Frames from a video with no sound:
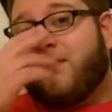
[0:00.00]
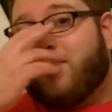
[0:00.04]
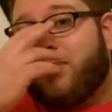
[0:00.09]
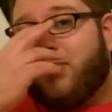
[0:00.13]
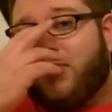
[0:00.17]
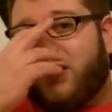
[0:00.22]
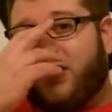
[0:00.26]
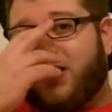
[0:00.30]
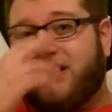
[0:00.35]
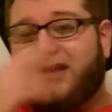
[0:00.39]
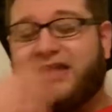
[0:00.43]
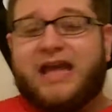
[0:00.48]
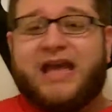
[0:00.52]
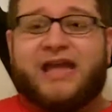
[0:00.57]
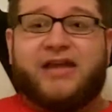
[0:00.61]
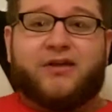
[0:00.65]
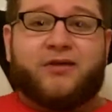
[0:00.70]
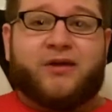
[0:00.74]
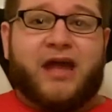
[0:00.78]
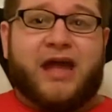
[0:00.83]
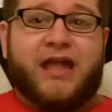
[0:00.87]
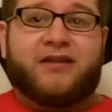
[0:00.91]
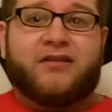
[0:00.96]
But yeah,
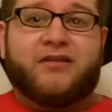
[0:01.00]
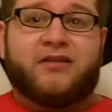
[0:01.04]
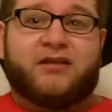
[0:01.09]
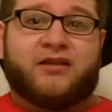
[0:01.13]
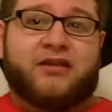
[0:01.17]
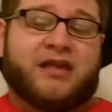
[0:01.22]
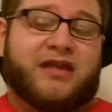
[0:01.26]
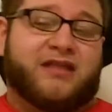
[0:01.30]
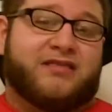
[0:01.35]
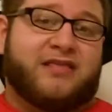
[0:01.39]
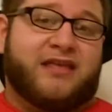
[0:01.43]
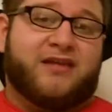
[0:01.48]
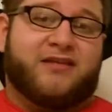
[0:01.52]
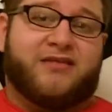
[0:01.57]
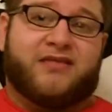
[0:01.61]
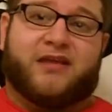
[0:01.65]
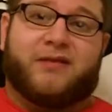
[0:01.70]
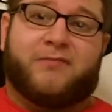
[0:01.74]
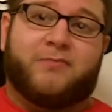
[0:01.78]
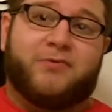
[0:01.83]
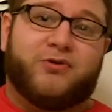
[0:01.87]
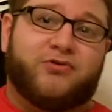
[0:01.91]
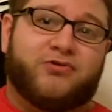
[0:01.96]
you can get things
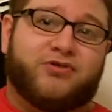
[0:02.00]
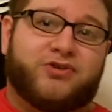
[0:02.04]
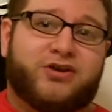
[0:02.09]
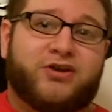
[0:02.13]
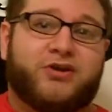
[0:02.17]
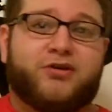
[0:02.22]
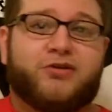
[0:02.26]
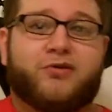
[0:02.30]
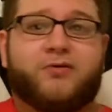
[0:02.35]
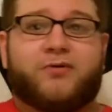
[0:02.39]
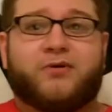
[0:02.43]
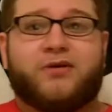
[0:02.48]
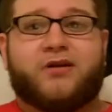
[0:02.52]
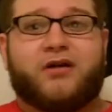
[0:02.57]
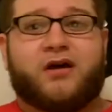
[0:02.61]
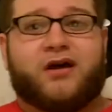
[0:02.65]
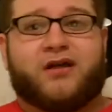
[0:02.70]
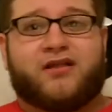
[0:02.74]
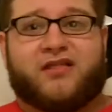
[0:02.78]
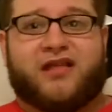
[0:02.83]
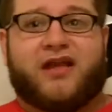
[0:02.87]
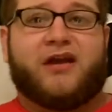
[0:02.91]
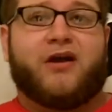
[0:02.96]
like Mewtwo and
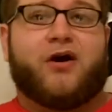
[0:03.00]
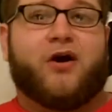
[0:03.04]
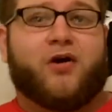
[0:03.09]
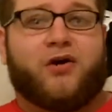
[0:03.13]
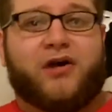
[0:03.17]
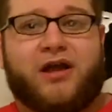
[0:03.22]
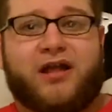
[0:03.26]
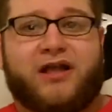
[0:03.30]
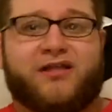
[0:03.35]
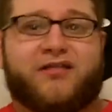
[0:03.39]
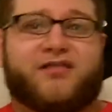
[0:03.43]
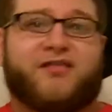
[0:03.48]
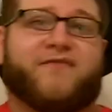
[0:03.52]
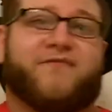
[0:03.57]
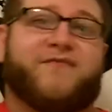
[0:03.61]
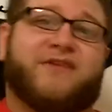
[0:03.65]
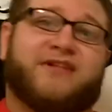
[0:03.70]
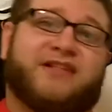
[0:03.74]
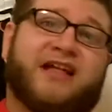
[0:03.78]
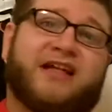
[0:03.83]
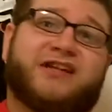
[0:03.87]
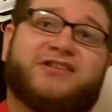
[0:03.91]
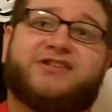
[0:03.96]
Zygarde and stuff
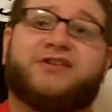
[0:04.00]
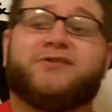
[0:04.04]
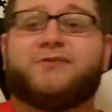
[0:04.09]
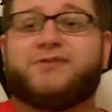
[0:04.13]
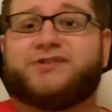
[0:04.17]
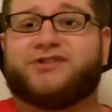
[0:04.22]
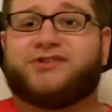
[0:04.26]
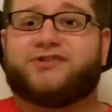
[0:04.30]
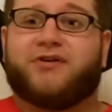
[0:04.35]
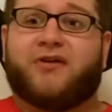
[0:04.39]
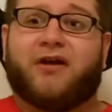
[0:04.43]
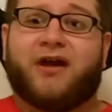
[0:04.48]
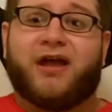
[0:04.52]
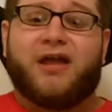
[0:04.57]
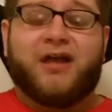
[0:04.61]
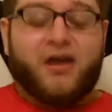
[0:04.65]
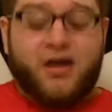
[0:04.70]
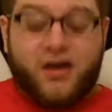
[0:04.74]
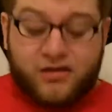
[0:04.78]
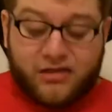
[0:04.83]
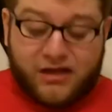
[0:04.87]
like that too, which is great.